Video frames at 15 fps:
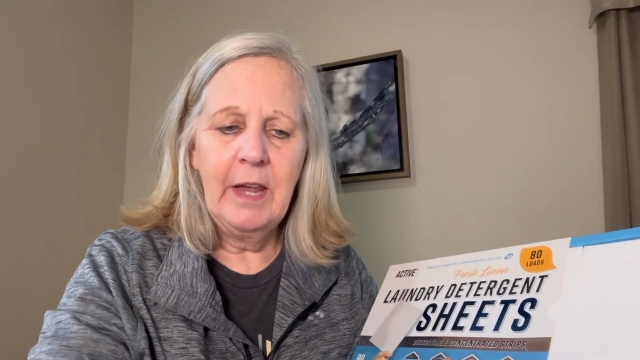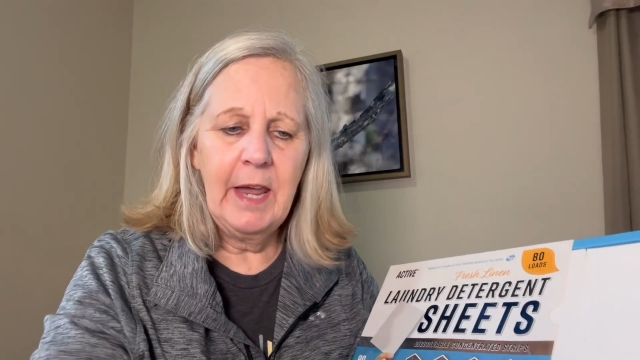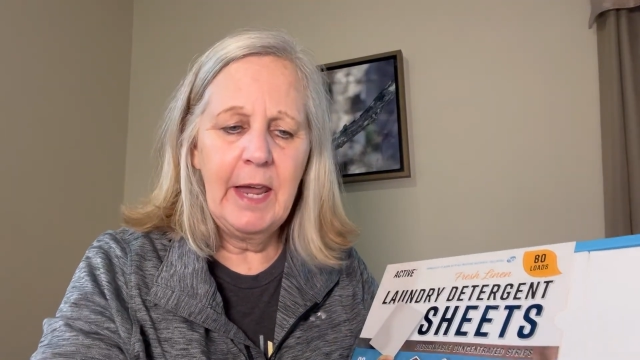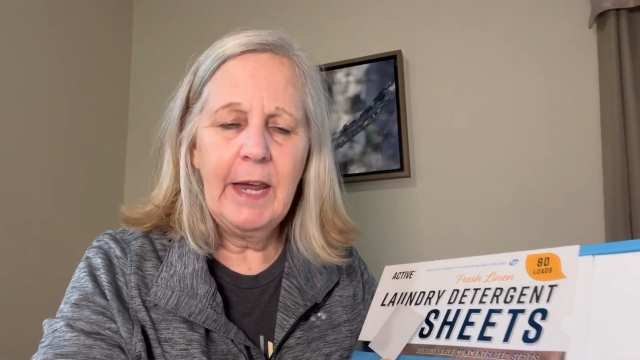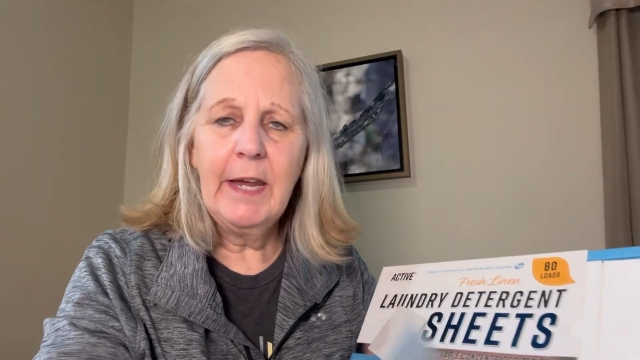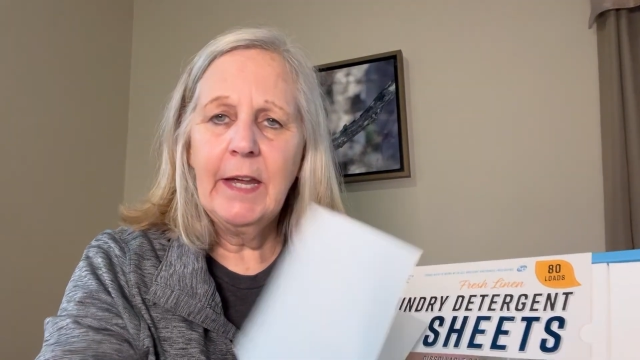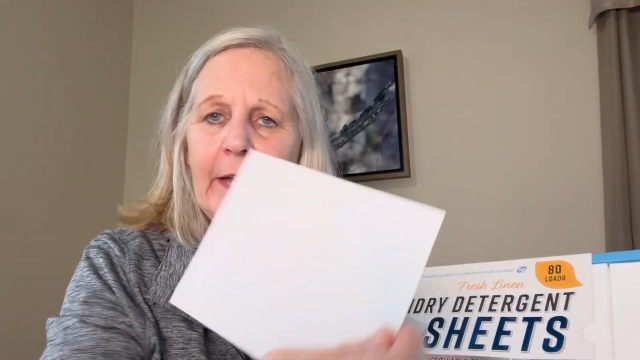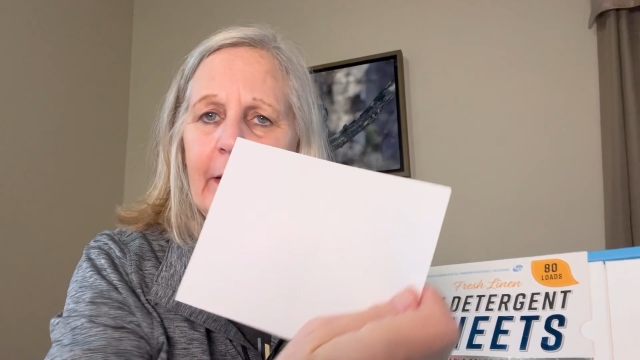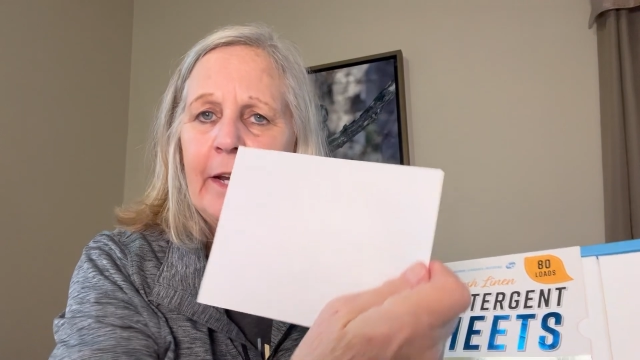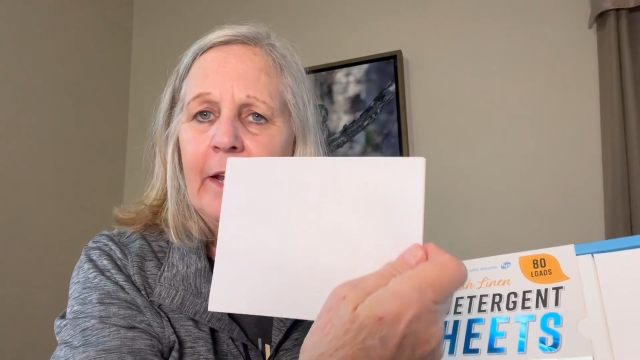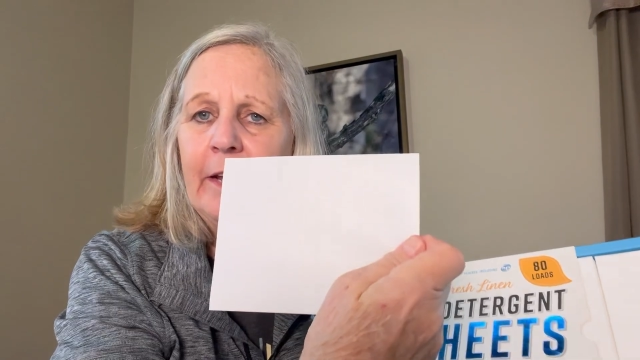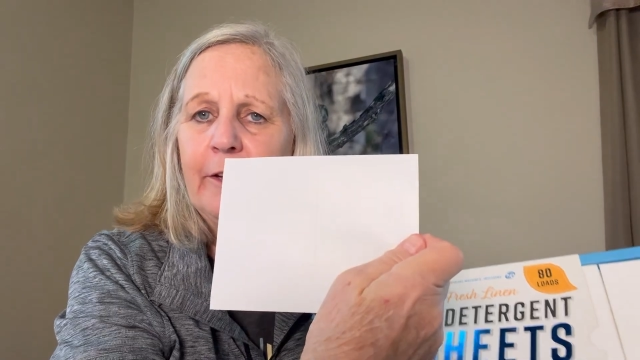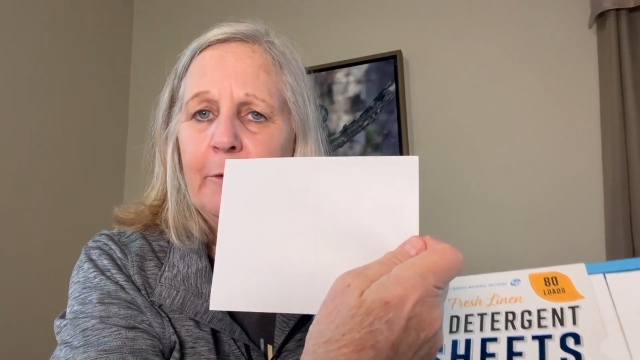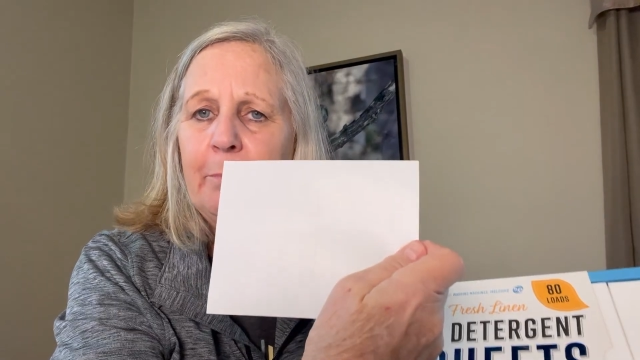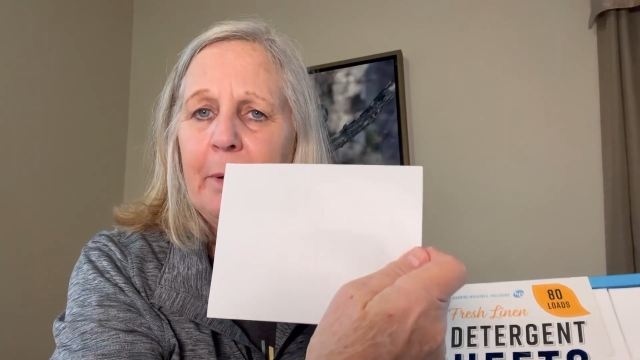And
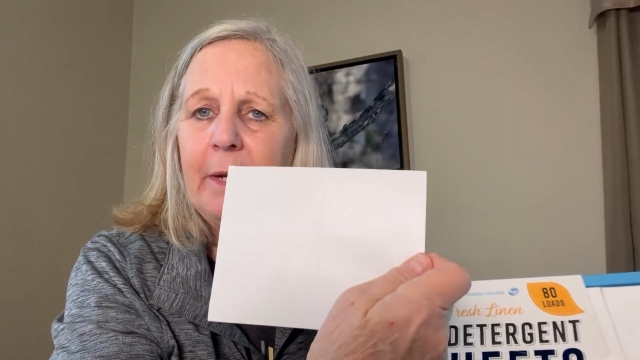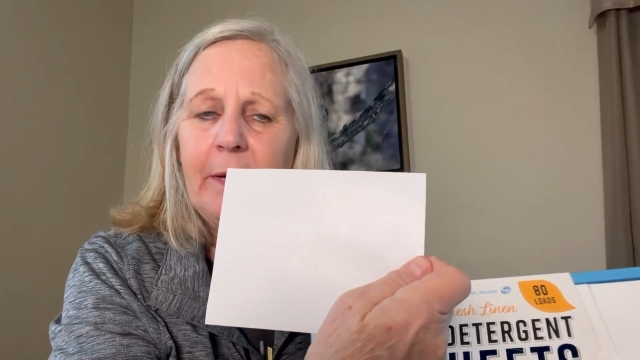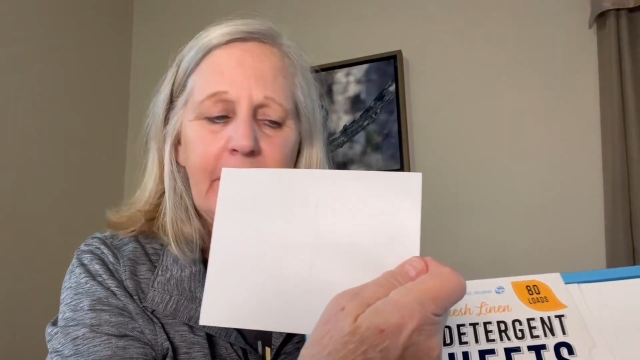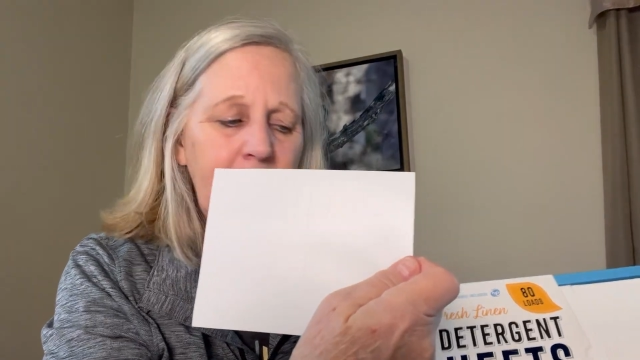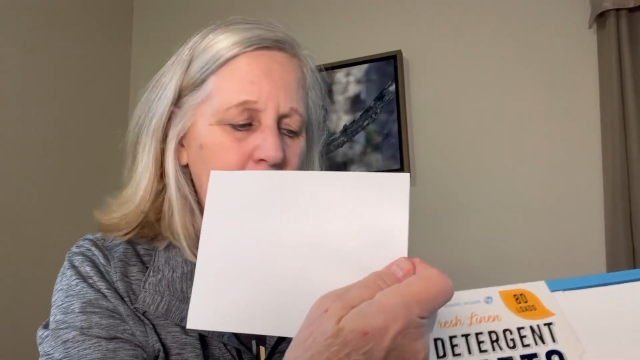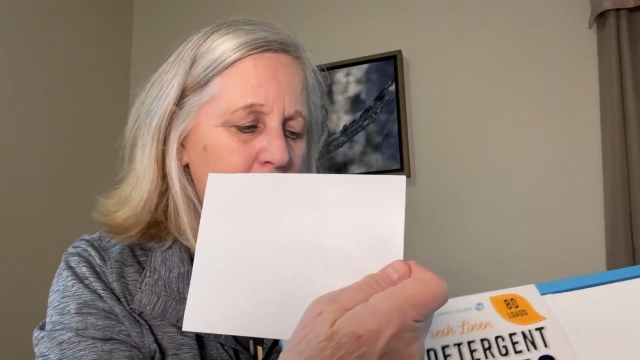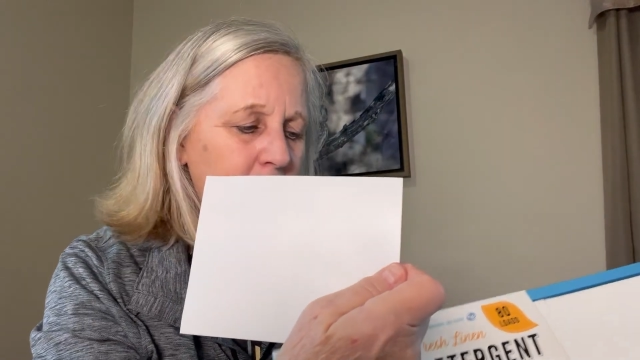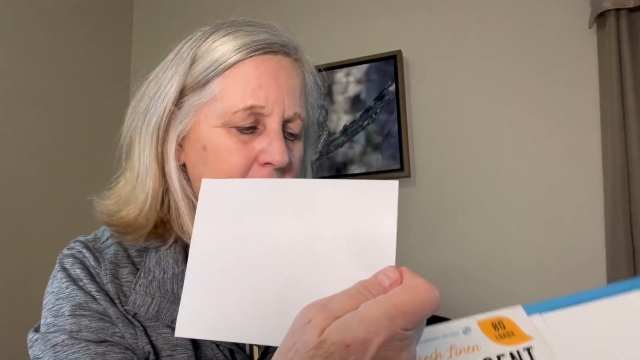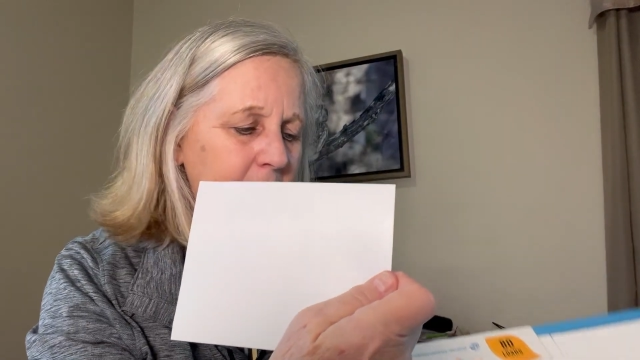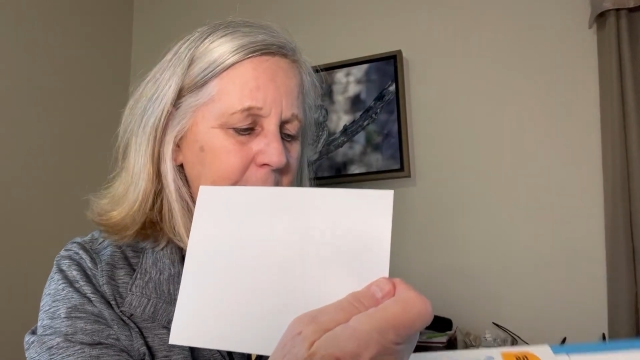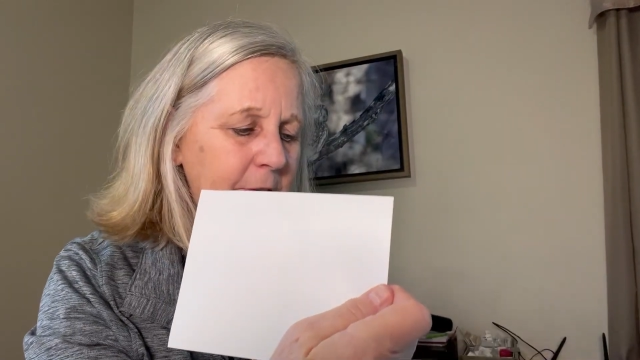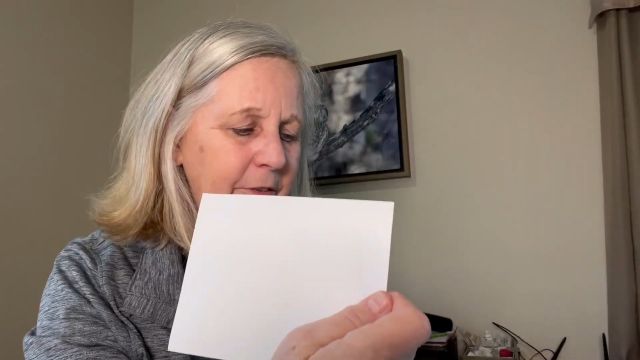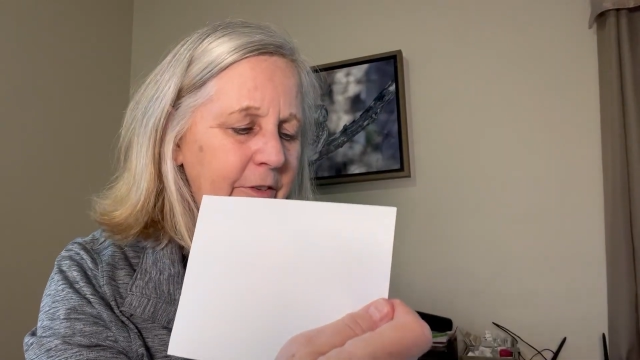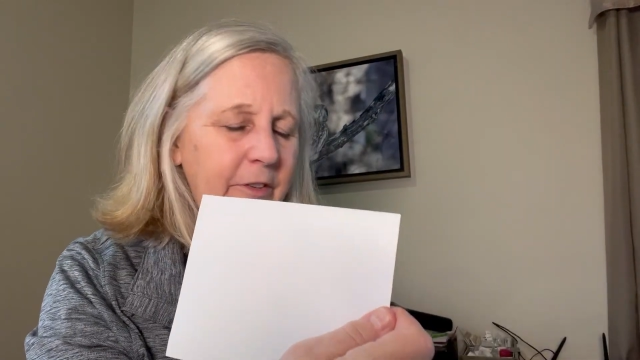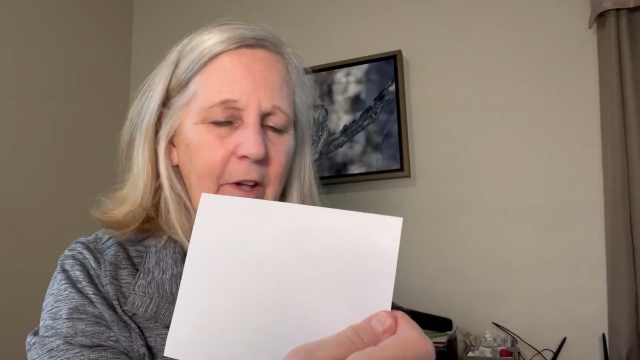depending on
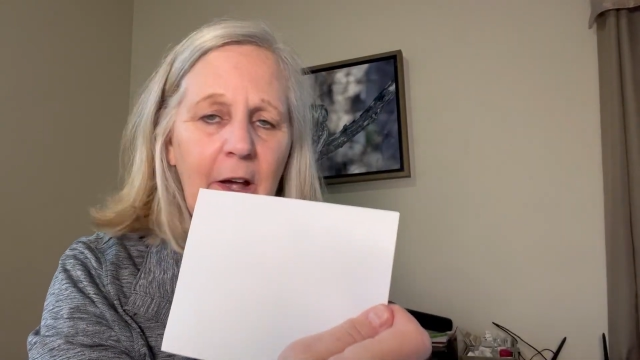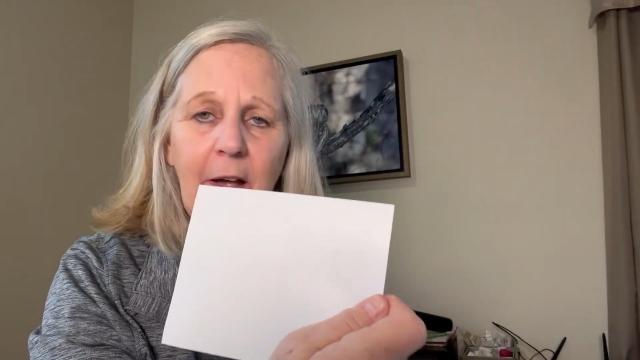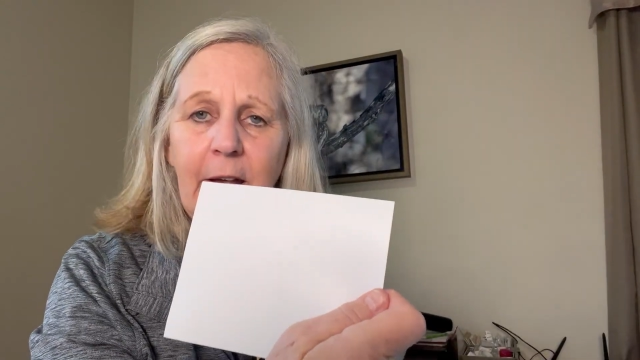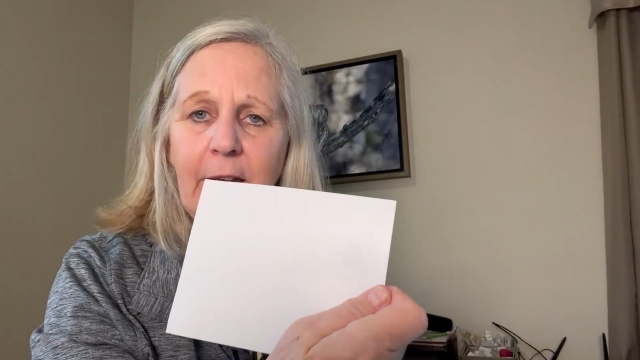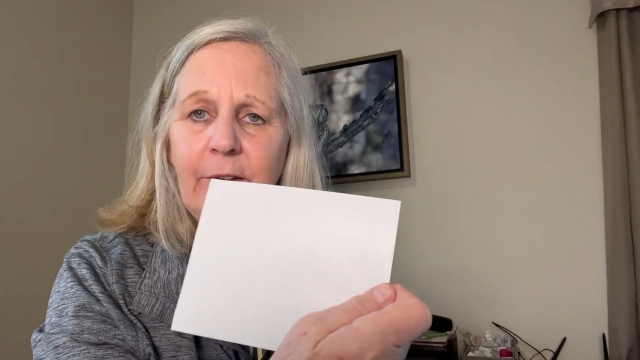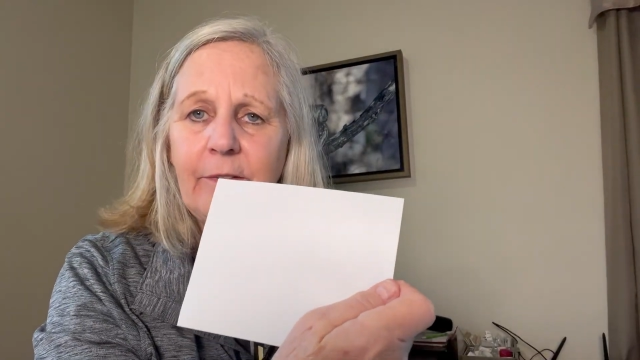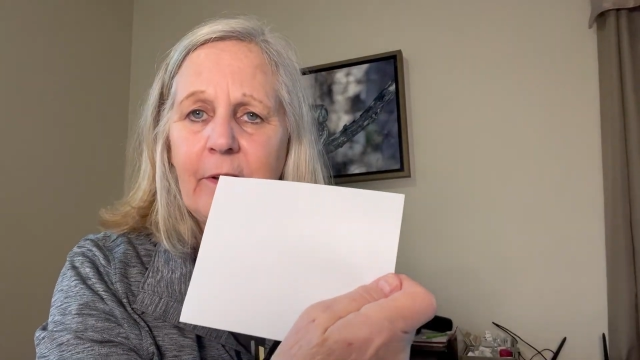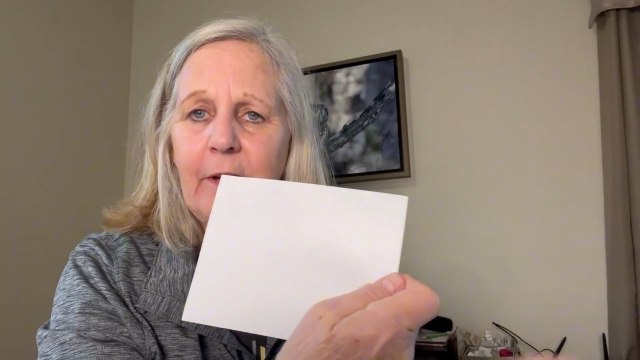the size